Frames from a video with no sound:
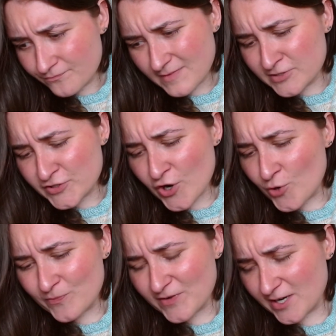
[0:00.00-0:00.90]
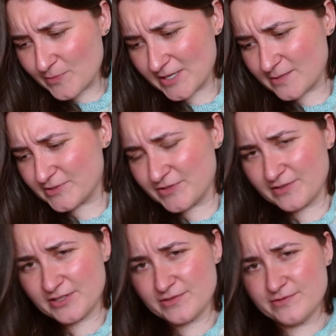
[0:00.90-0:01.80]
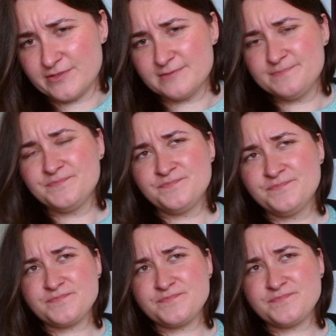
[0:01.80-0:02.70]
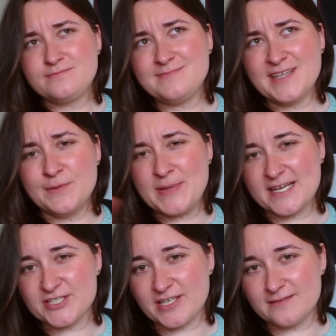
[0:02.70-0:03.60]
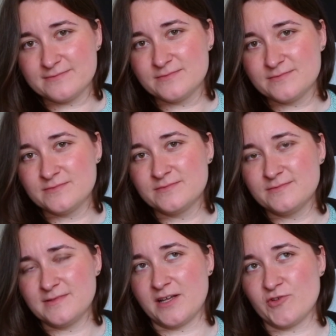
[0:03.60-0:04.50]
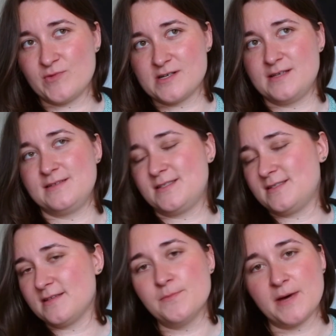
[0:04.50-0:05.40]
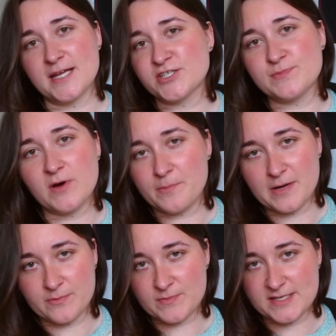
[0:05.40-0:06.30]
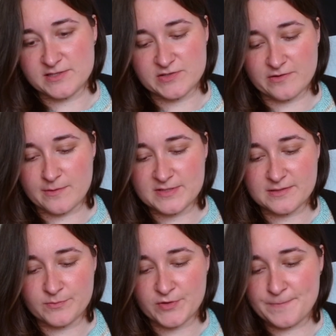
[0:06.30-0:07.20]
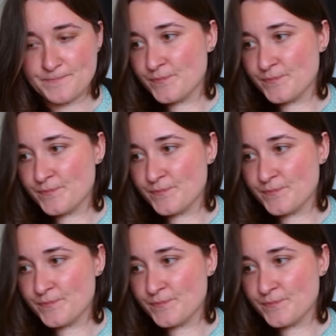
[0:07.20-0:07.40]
So hopefully I'll be able to include a picture. Otherwise, it might just pop up on my Instagram at some point.